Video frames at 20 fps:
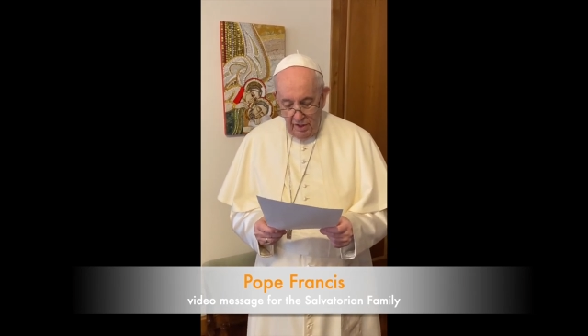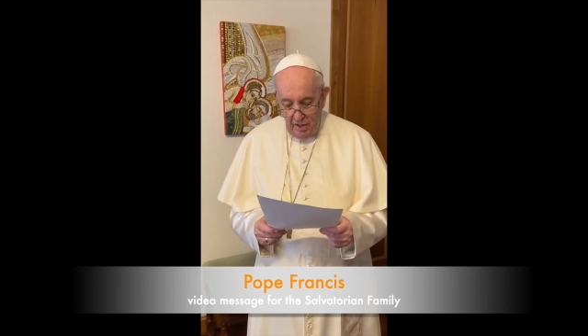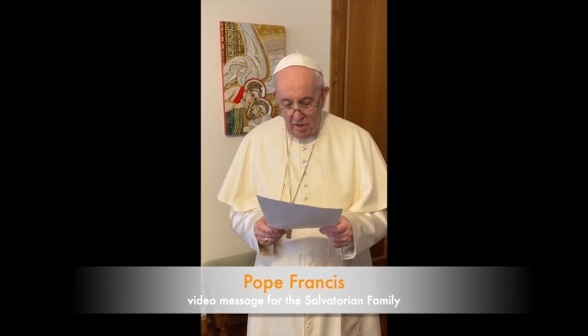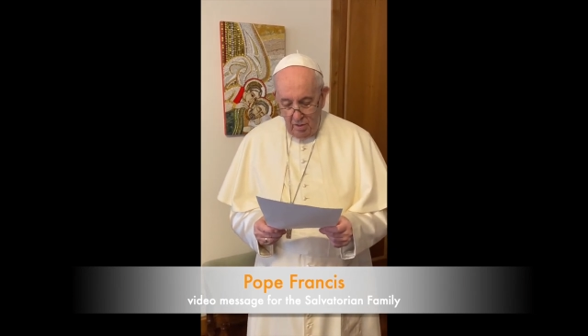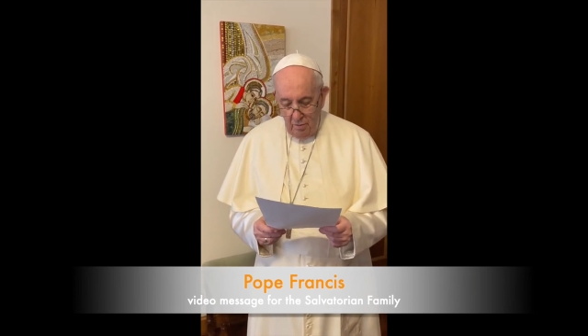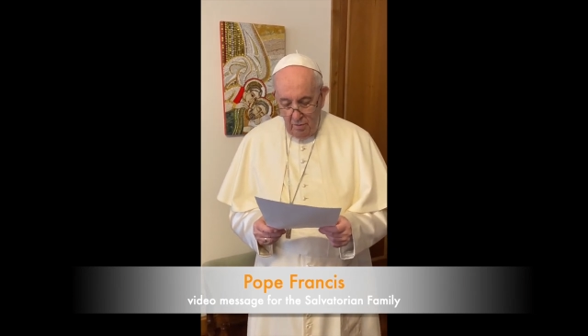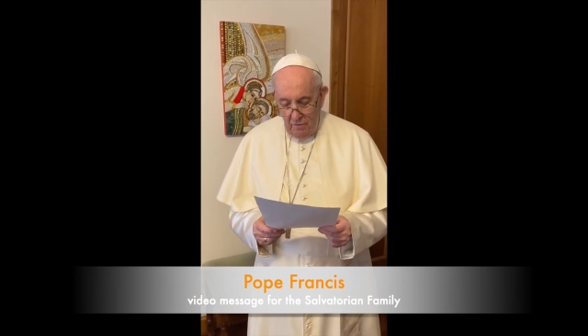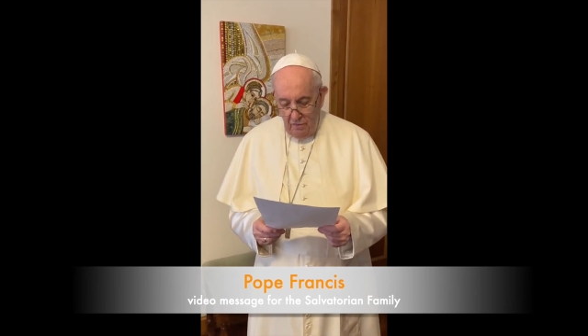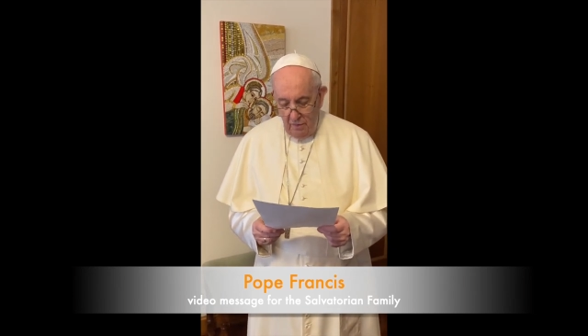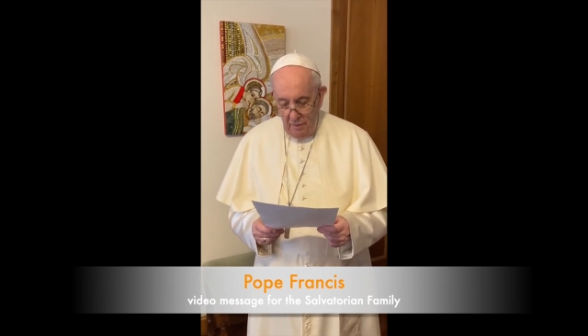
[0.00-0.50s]

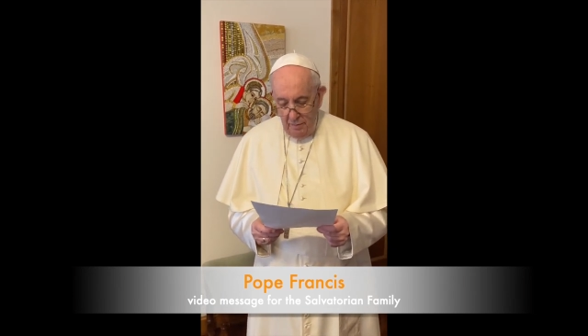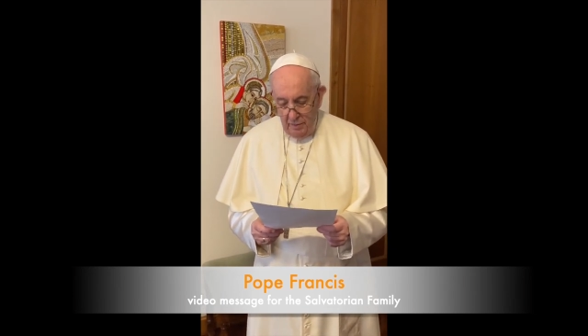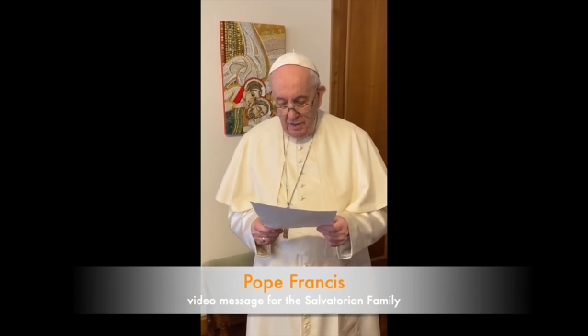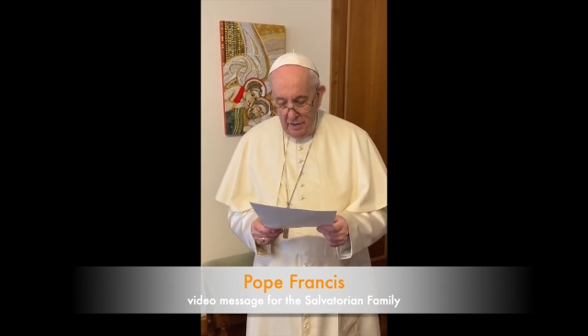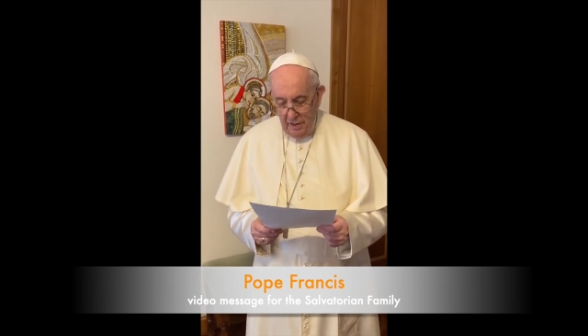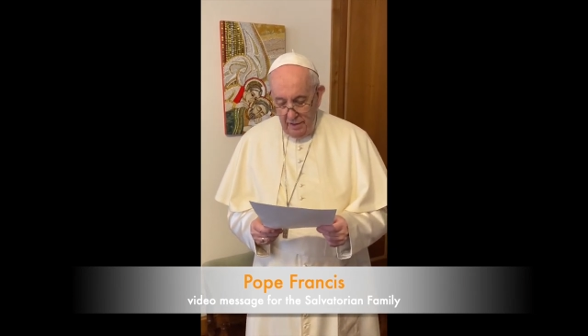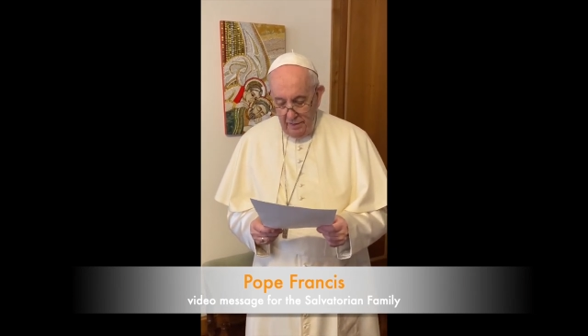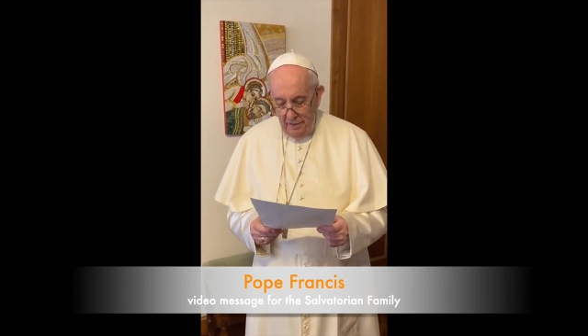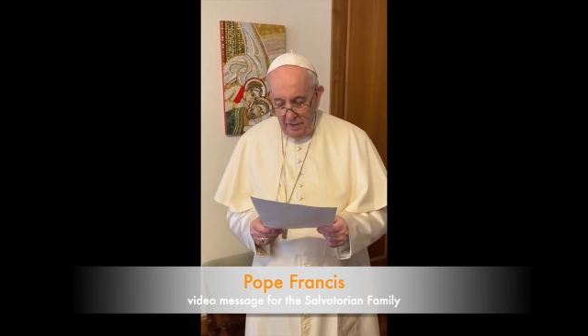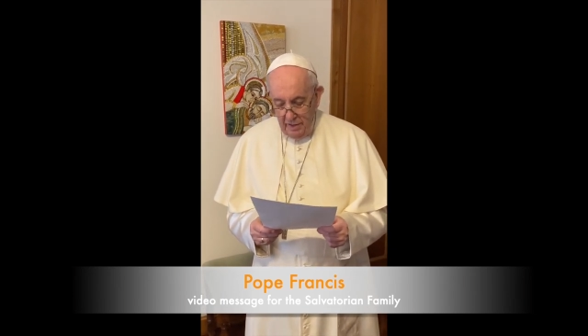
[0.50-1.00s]
as a
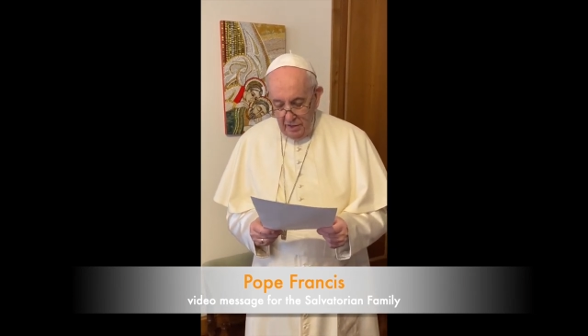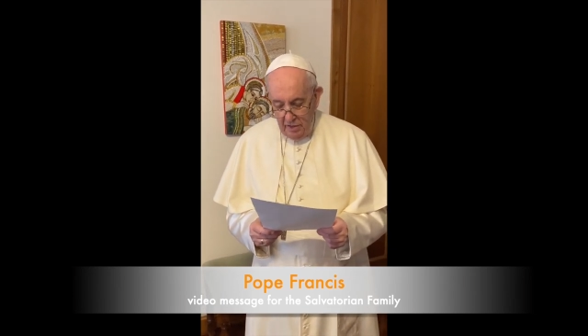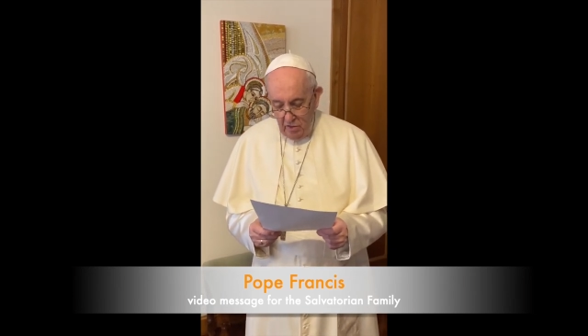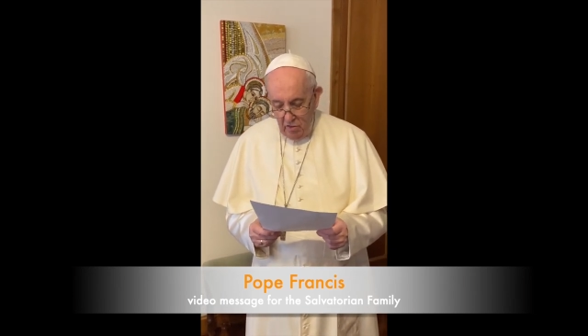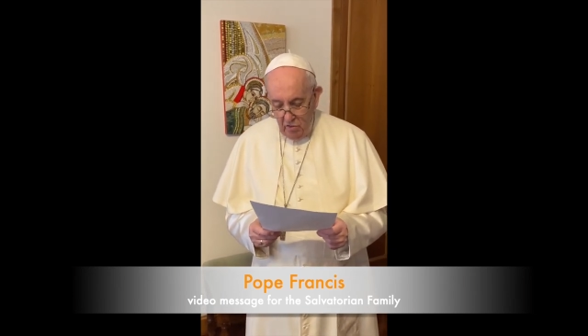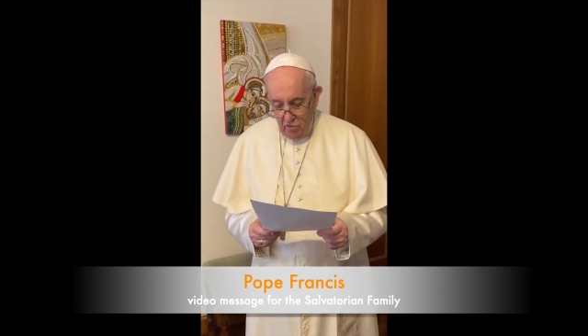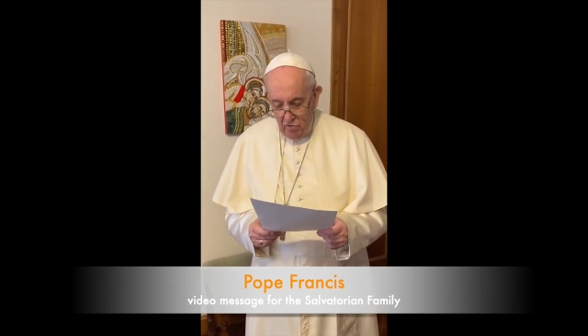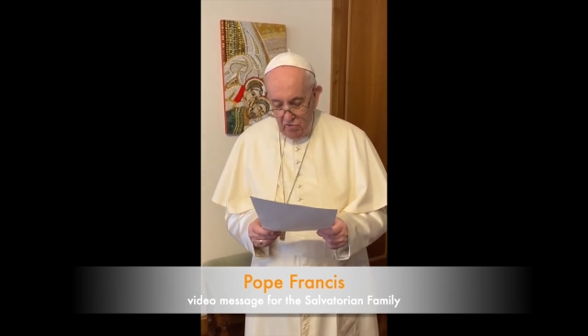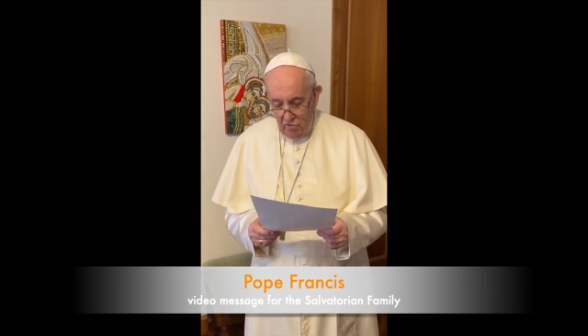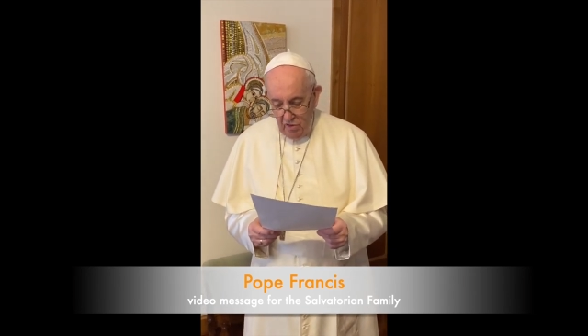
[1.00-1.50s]
religious
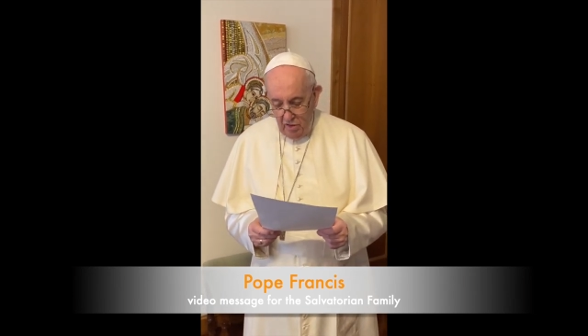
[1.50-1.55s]
family